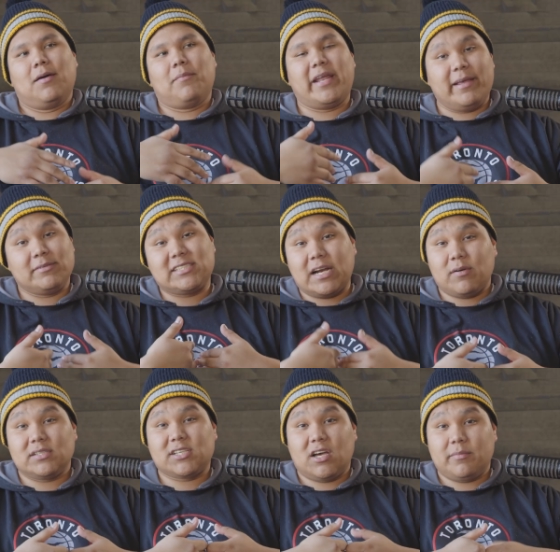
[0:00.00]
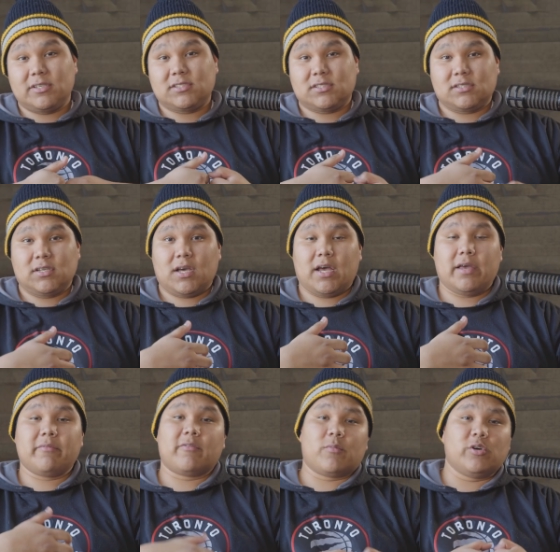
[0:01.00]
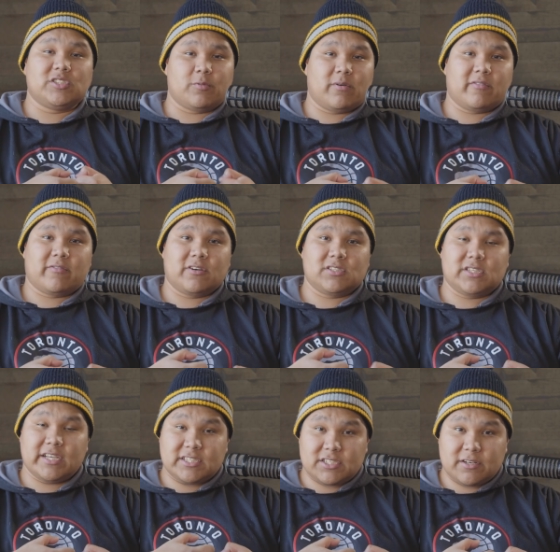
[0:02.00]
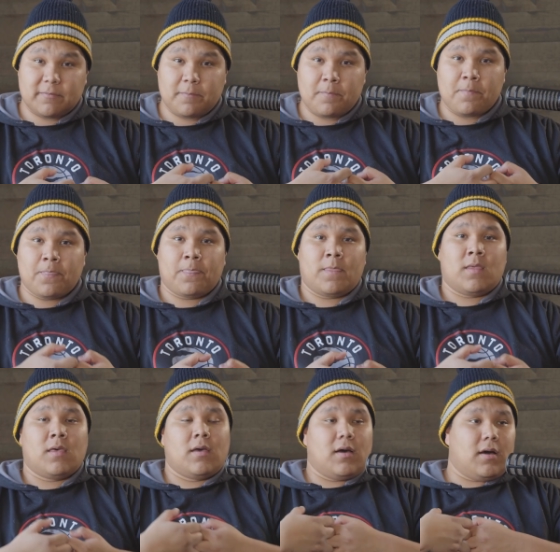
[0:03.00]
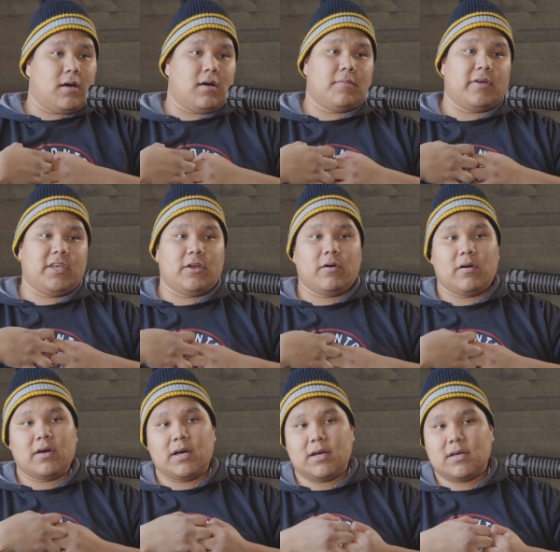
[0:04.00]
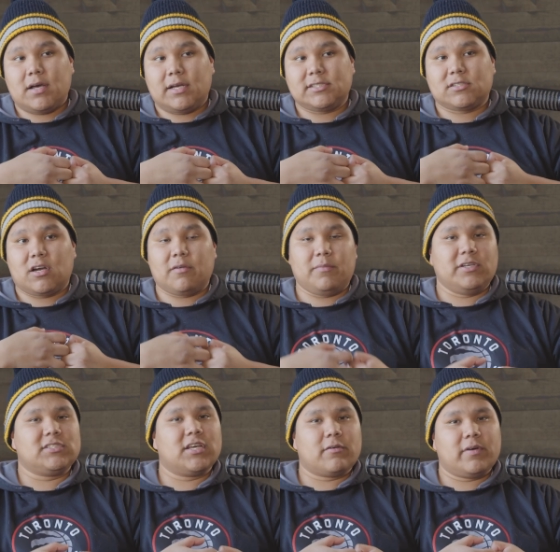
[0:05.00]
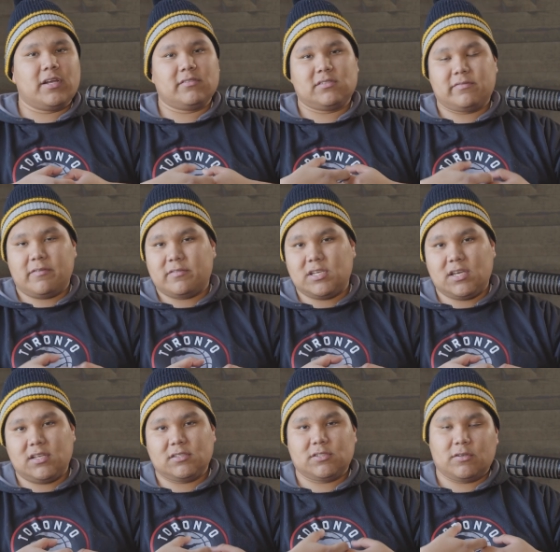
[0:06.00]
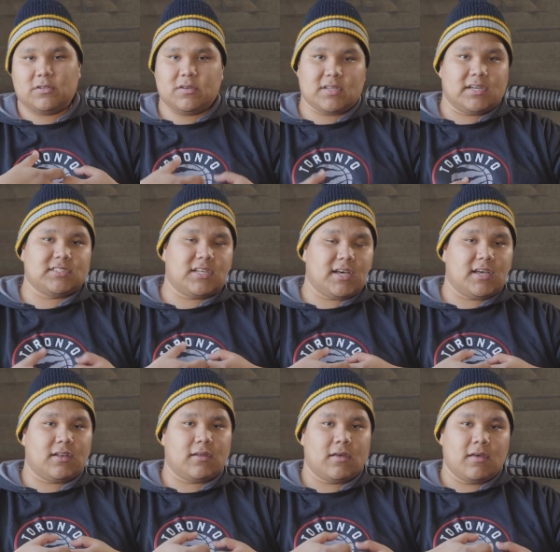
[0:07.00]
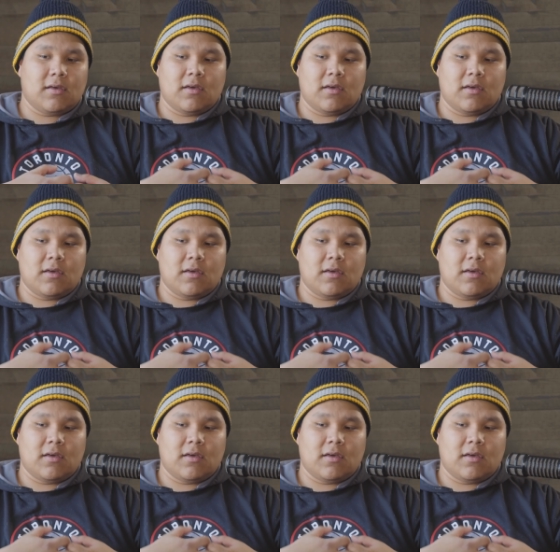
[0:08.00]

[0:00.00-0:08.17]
My name is Tirrell Thomas. I am from Roseau River First Nation. I started music when I was 15, so 2009.